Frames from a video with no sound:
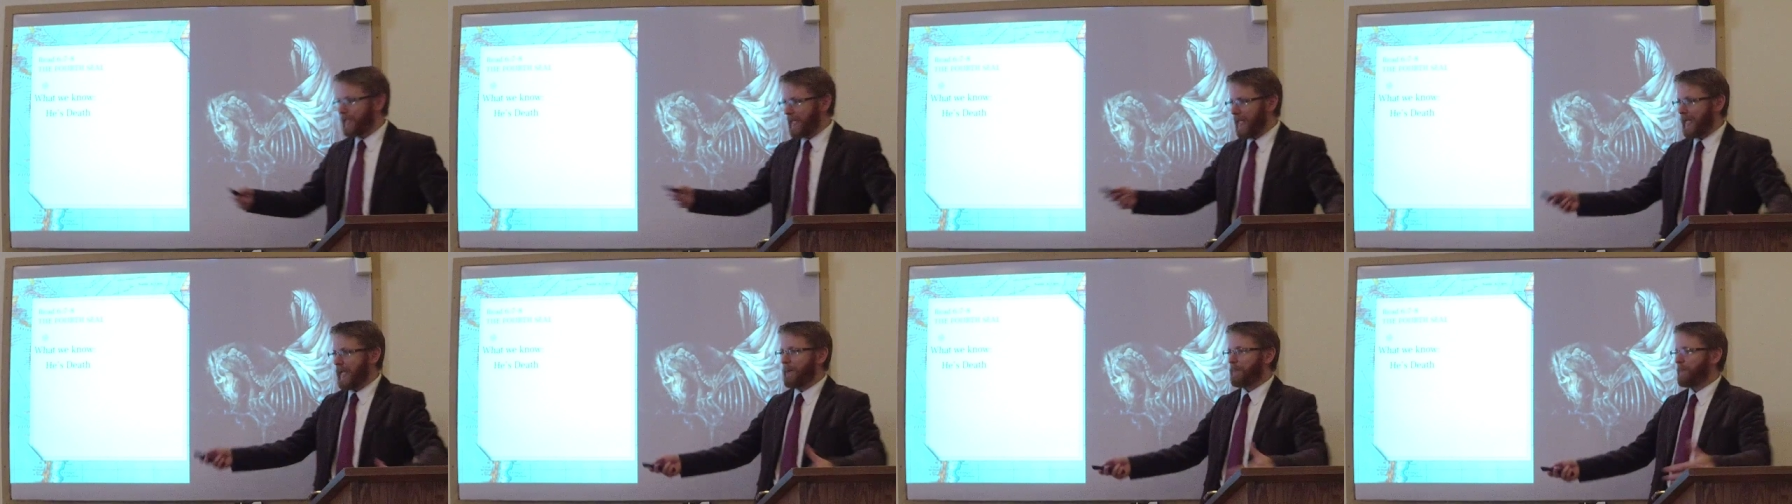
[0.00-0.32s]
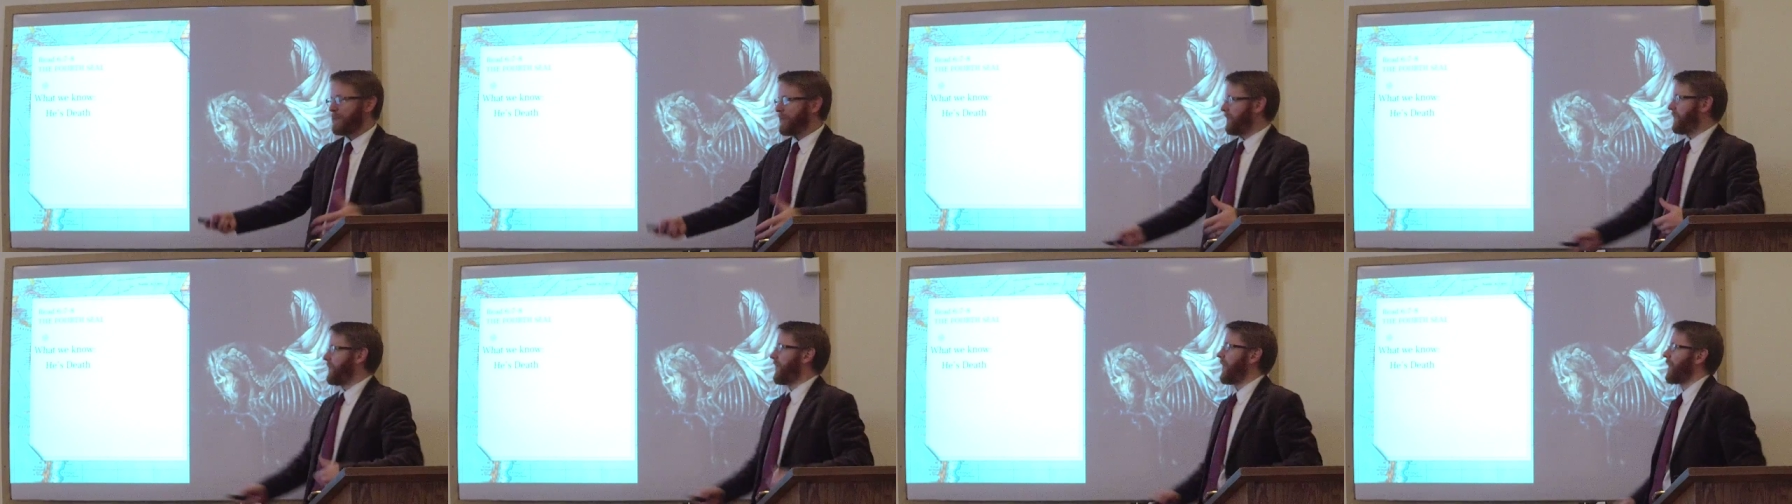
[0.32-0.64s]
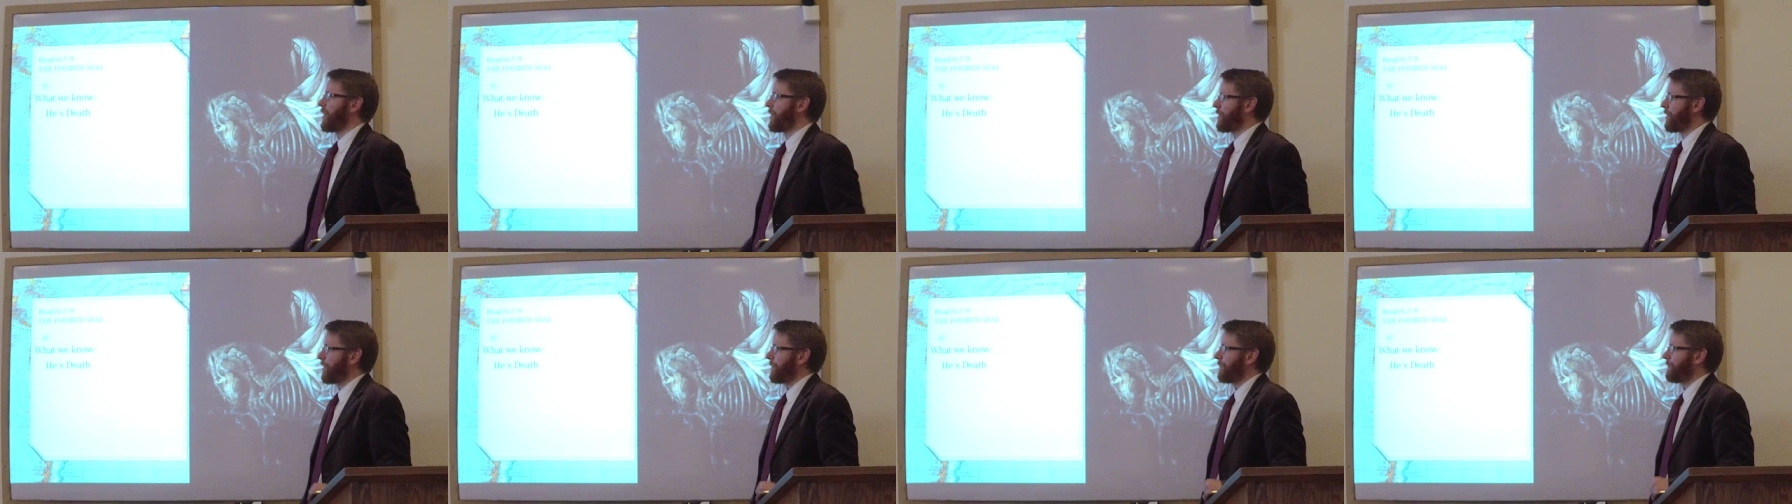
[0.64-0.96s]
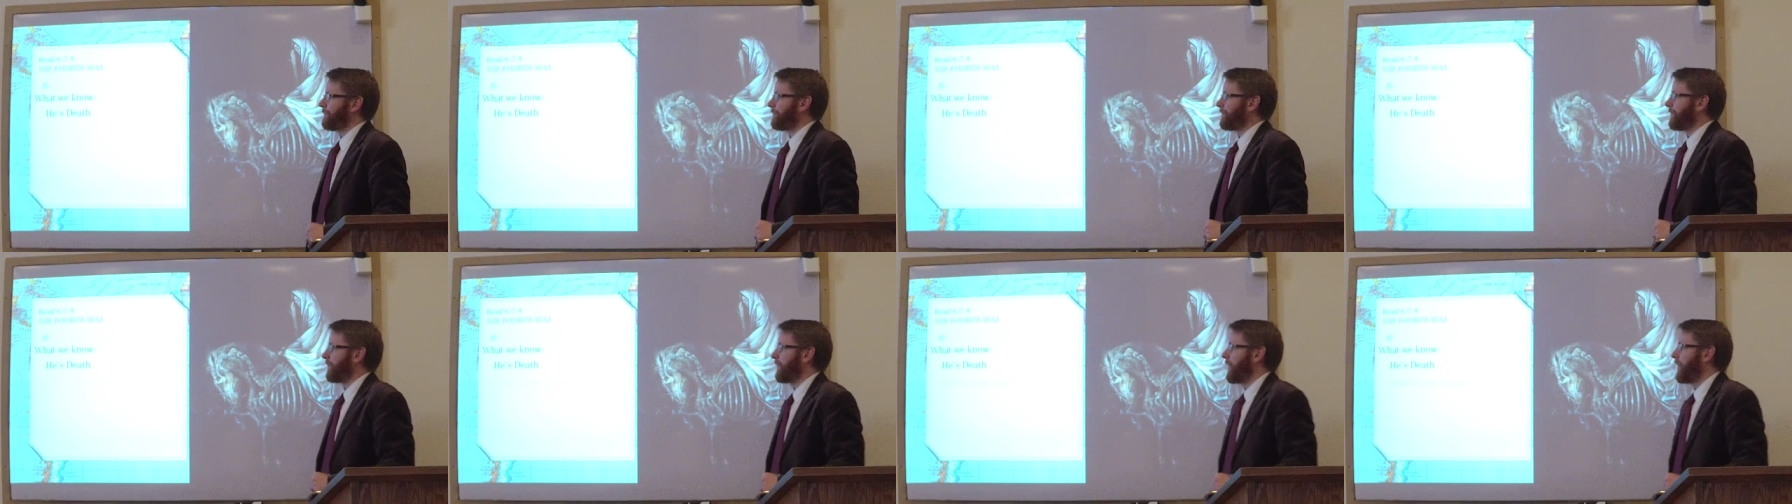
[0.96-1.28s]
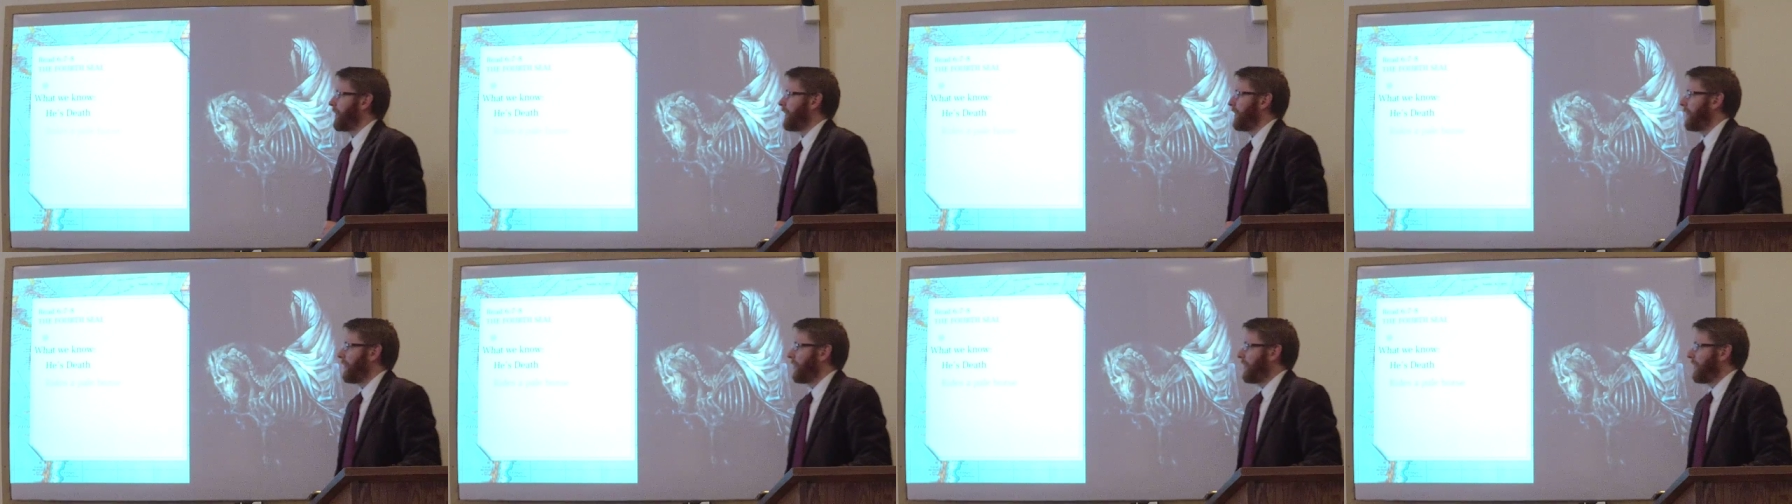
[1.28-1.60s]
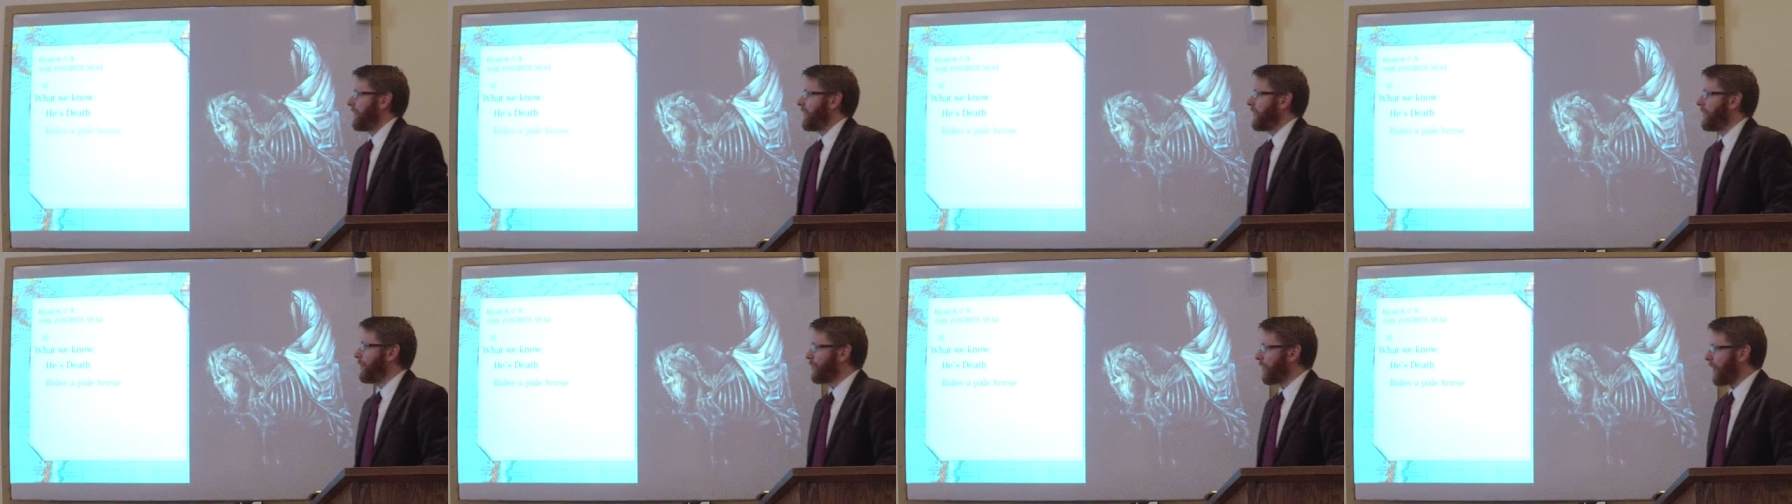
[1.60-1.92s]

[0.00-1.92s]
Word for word: named Death. He